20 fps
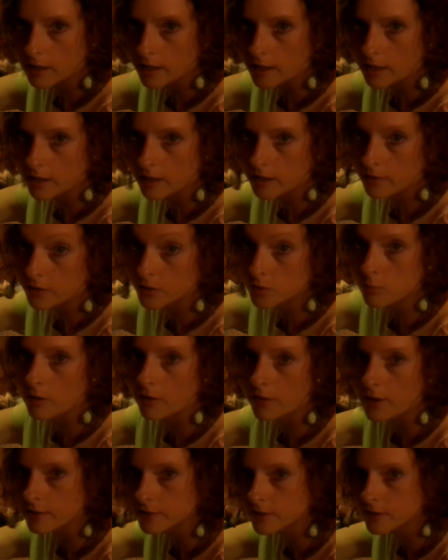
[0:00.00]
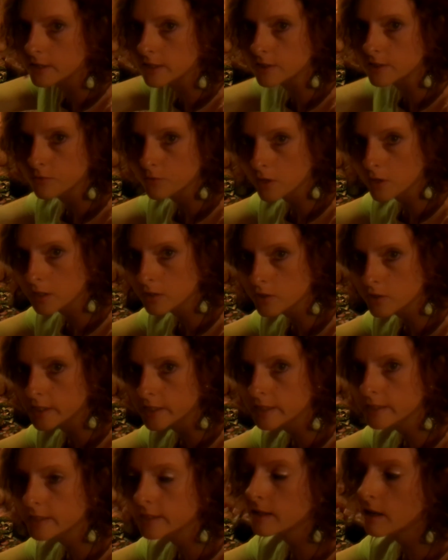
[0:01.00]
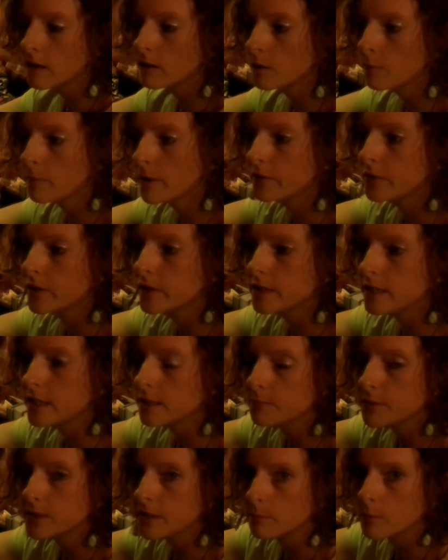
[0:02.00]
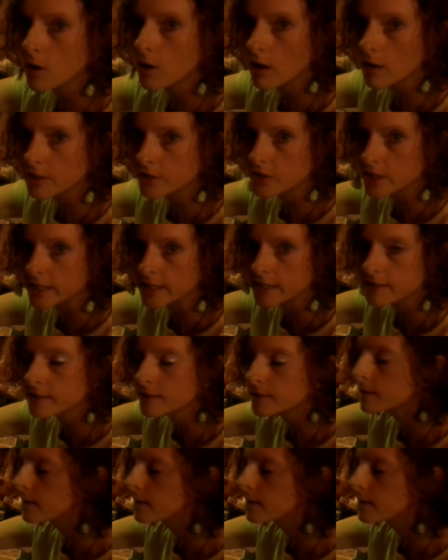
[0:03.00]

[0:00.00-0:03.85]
and the 12th house in astrology is all about the deep subconscious.